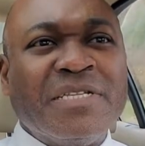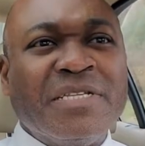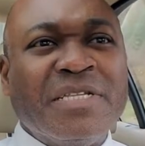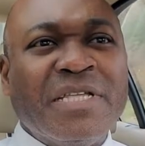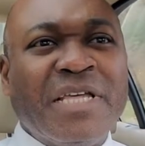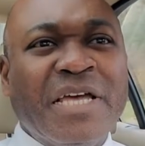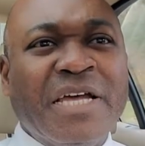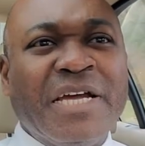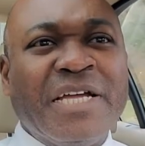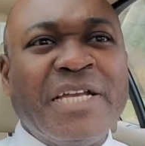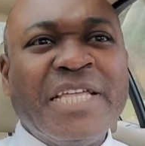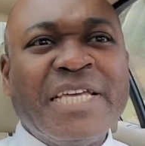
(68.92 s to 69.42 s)

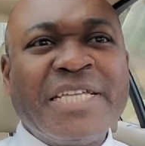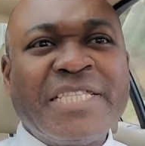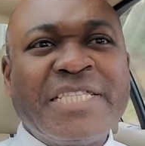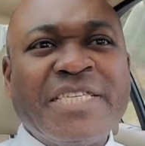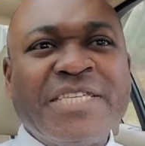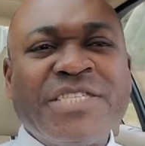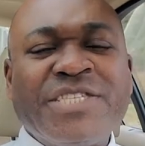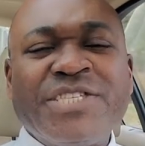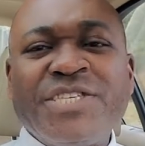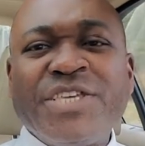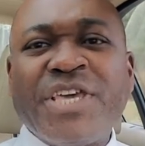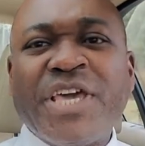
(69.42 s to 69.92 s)
earlier
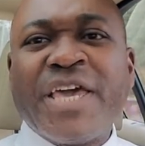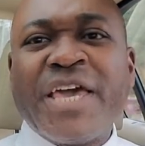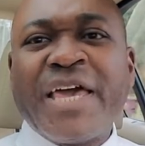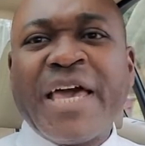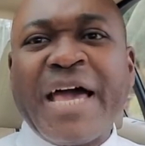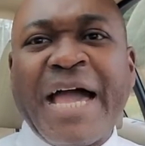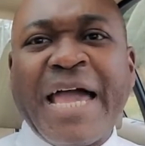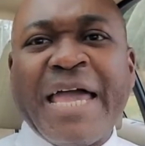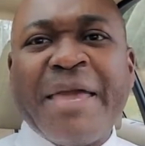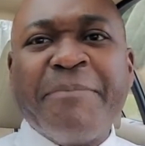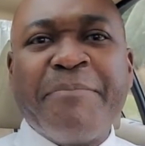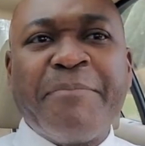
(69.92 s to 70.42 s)
this year,
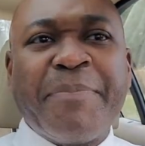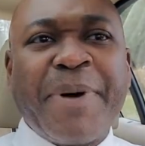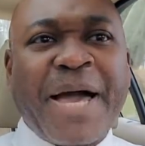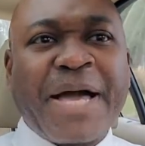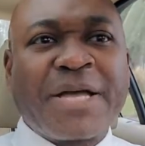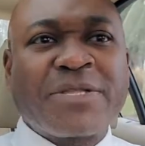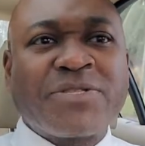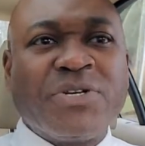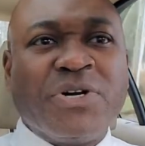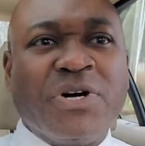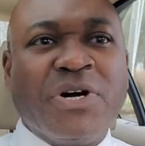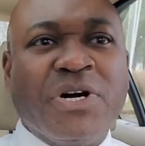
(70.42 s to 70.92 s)
I
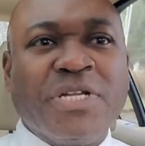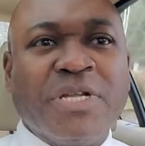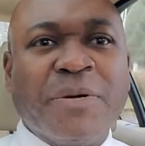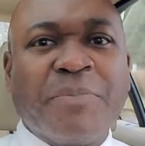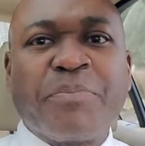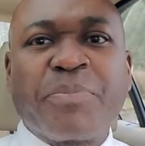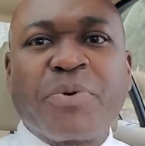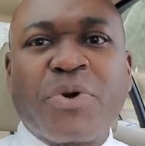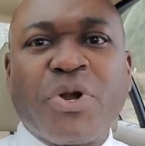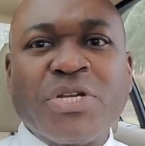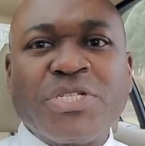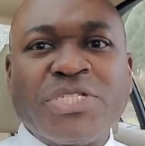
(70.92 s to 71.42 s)
embarked on a
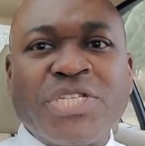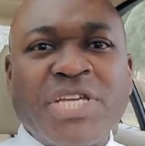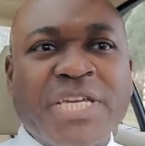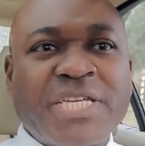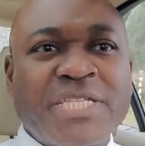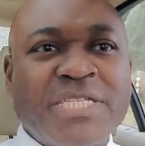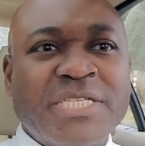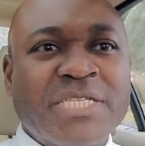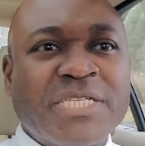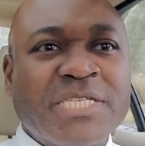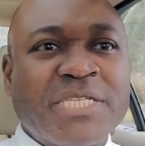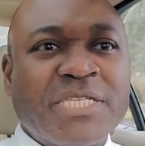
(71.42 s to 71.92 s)

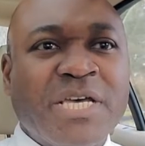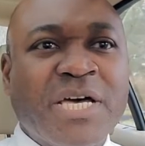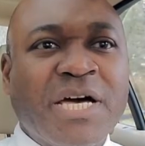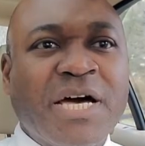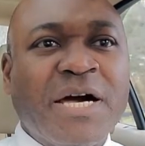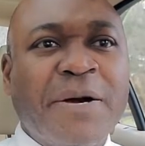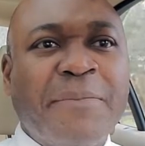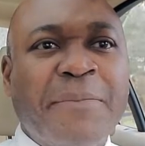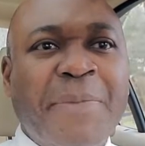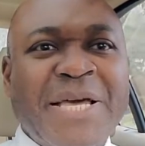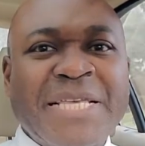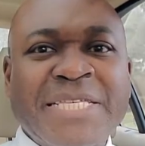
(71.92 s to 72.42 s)
project.
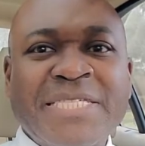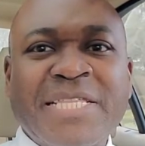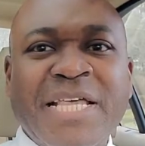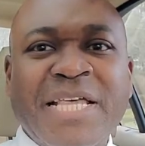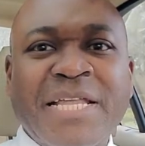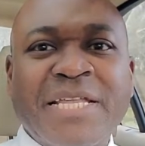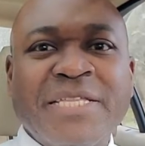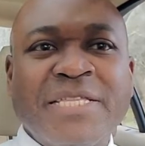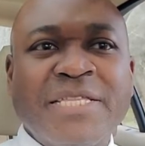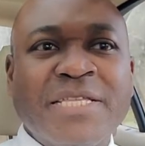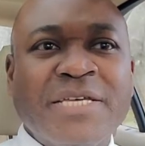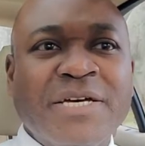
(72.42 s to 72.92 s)
I
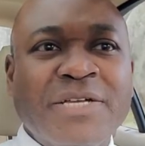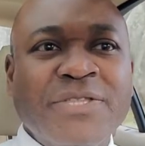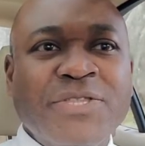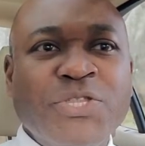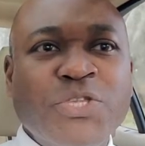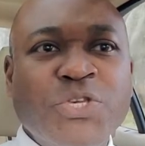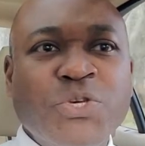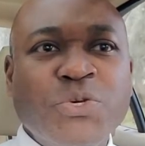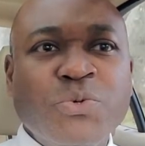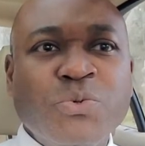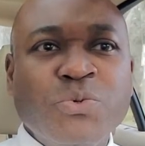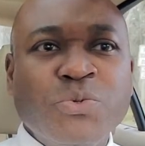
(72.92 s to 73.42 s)
started a
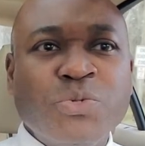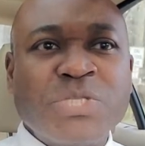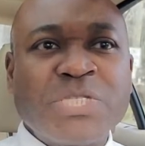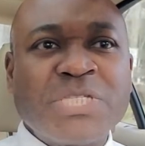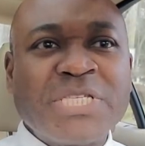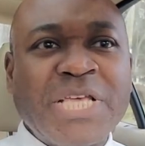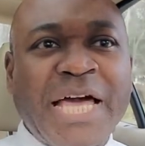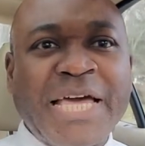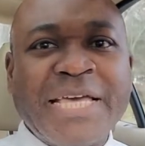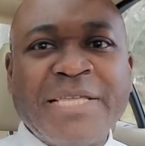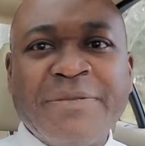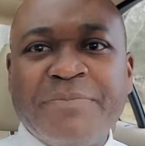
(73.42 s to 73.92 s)
new
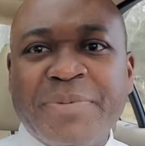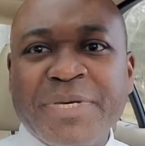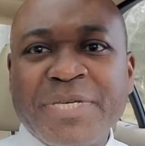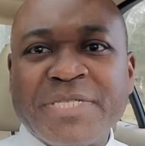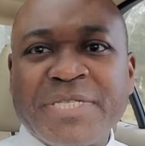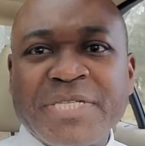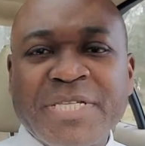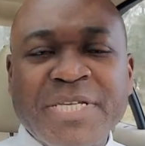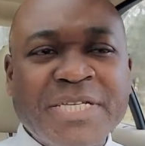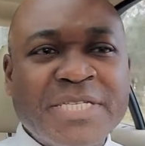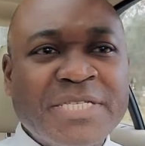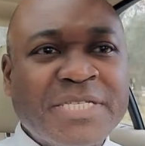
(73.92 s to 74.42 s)
side
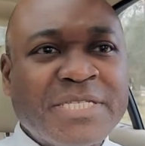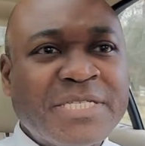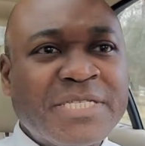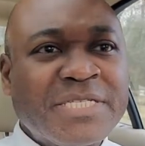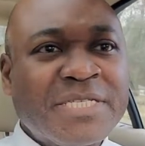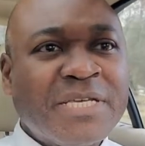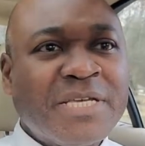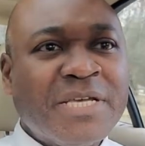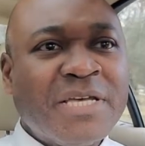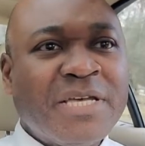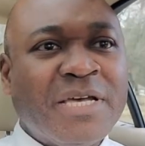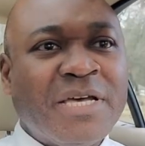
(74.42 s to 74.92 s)
business,
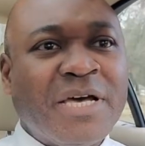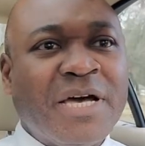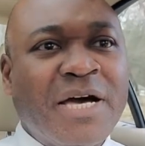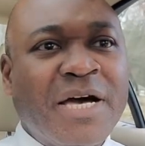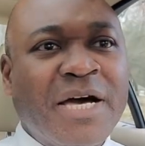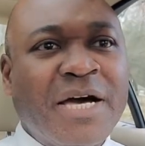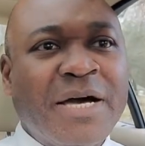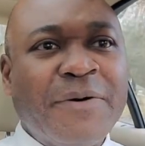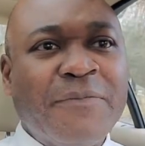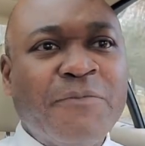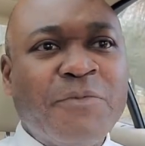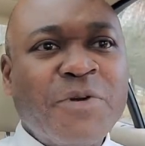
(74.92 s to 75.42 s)

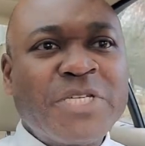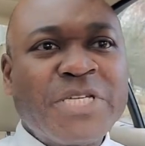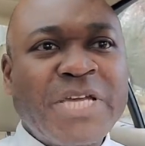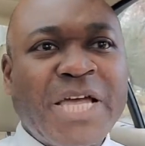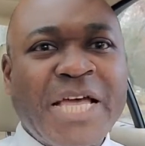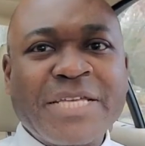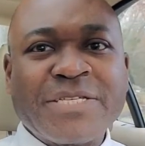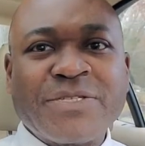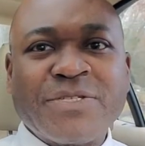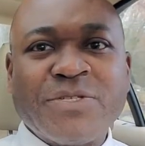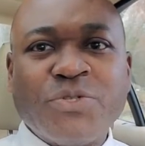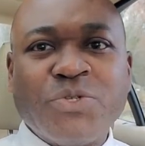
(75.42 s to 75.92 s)
which
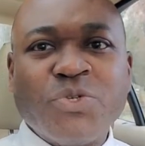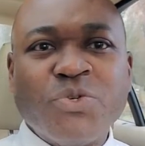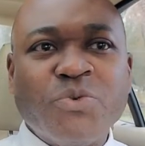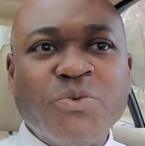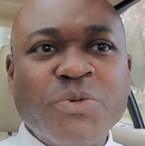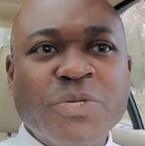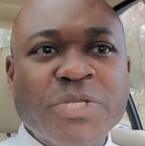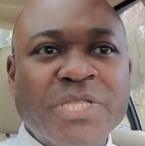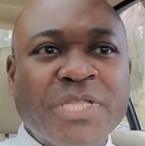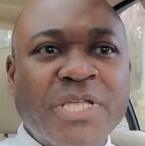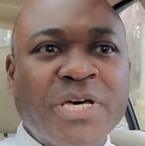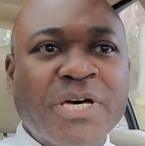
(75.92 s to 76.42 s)
has to do
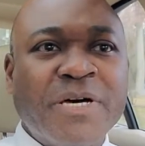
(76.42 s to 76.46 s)
with